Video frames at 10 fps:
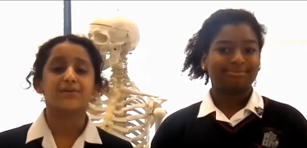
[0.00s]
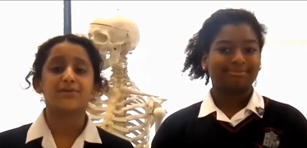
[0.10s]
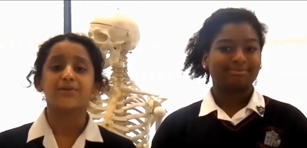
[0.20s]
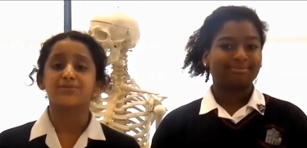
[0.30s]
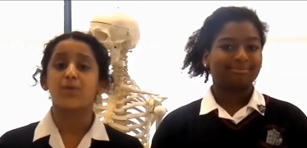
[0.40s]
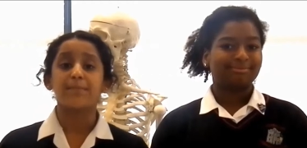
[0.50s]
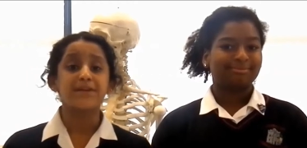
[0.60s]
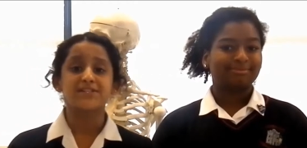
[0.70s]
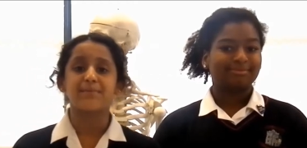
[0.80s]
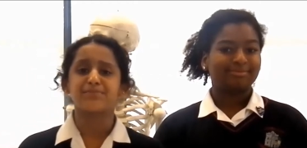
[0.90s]
Speaker 1: inner core's
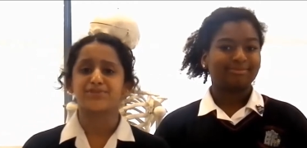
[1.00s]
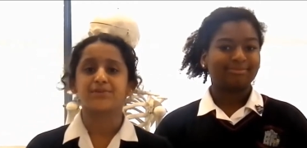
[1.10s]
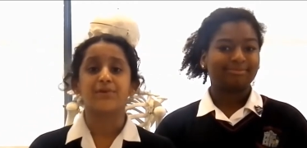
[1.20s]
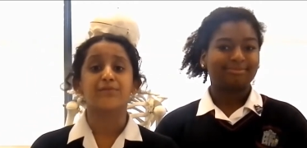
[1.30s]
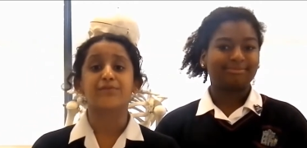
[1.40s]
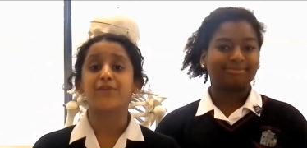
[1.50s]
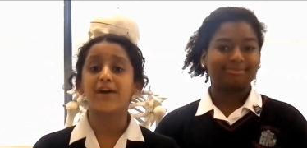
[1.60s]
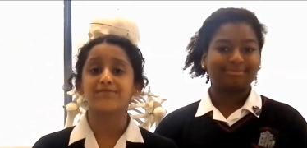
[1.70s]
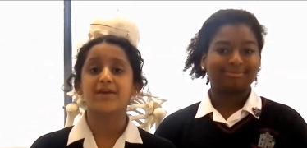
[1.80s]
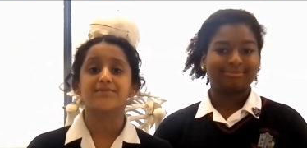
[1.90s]
whopping temperature of over
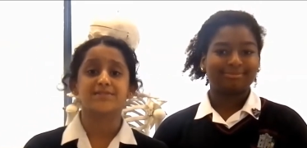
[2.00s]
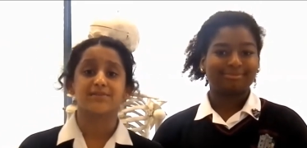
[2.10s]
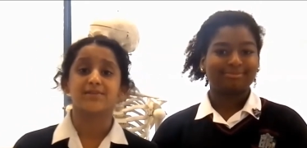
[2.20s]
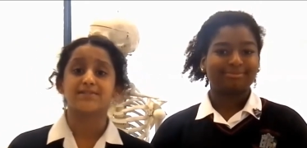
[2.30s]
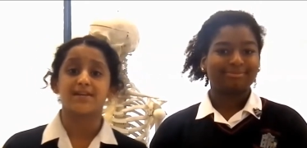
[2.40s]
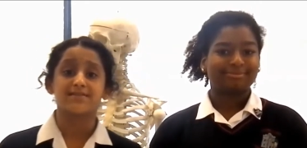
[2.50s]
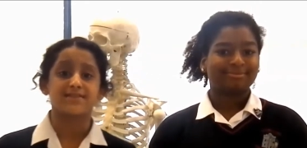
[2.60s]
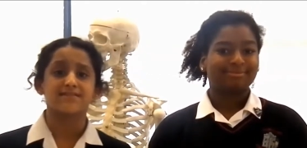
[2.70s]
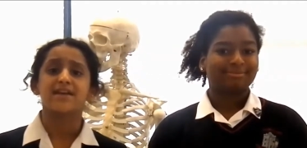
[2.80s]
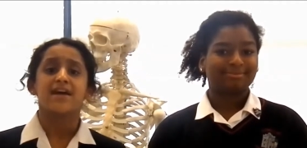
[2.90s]
5,000 degrees
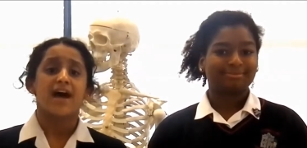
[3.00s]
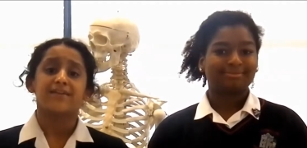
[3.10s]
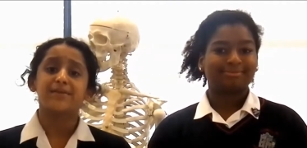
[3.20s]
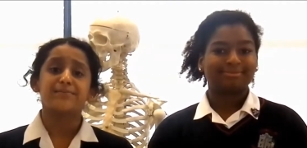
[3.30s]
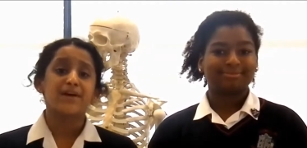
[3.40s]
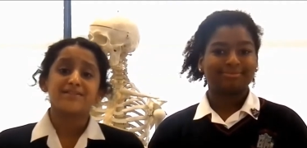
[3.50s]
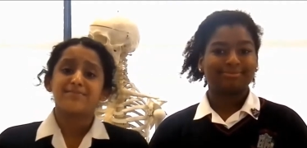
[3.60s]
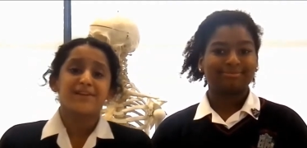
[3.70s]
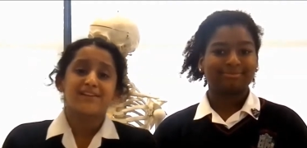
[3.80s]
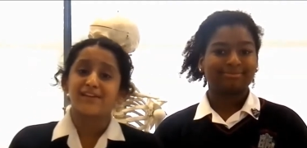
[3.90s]
Celsius and the
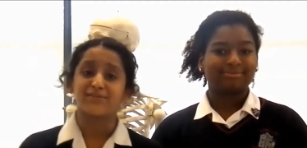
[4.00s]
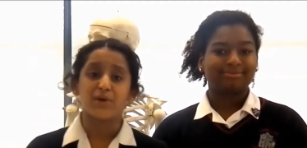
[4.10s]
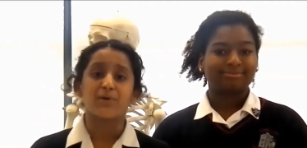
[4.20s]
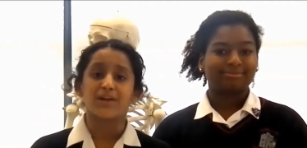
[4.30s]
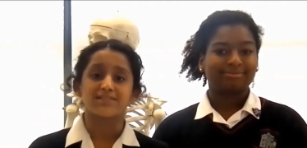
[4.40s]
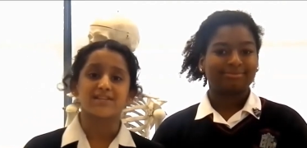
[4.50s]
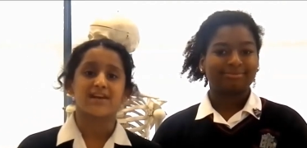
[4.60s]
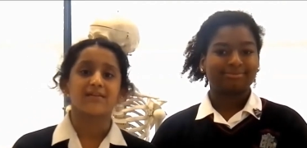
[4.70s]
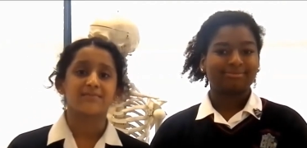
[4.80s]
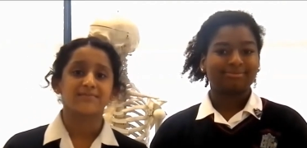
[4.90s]
implausibility of the whole
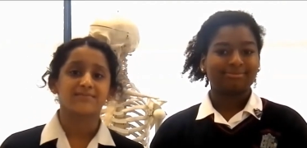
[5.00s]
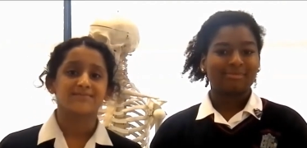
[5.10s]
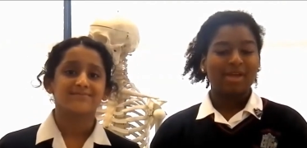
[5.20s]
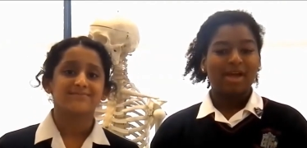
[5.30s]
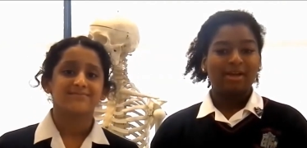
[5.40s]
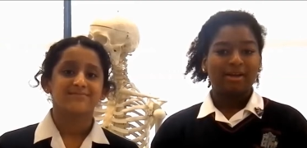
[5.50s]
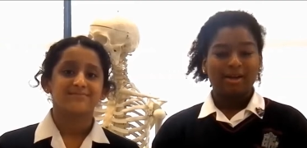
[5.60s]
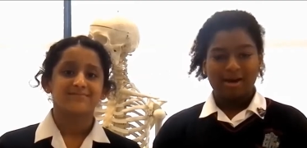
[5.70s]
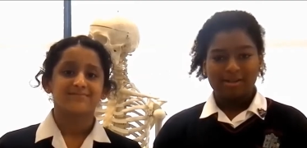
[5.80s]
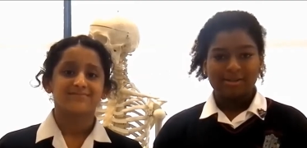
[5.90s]
idea.
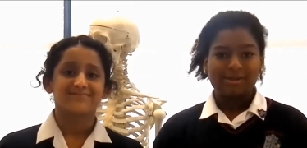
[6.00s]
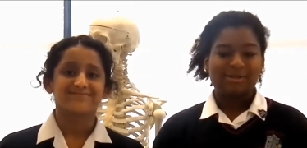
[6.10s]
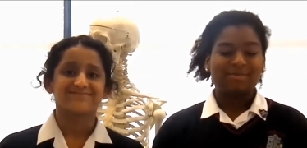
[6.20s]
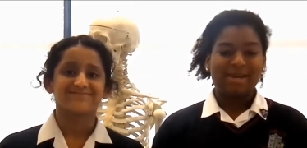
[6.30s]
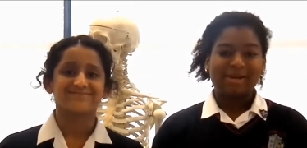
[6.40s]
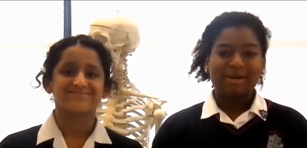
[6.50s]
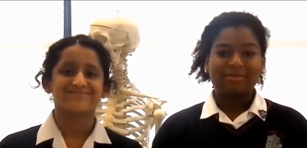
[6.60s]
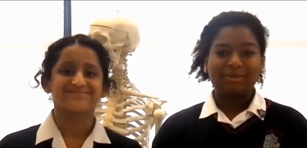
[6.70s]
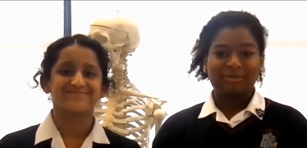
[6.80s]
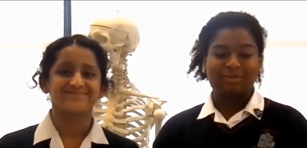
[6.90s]
Speaker 2: Also, as you may
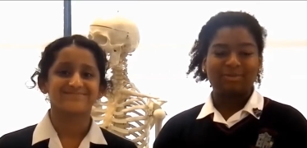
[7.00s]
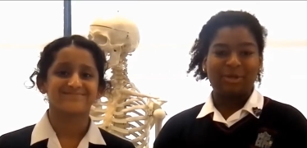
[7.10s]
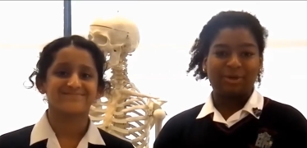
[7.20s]
have learned from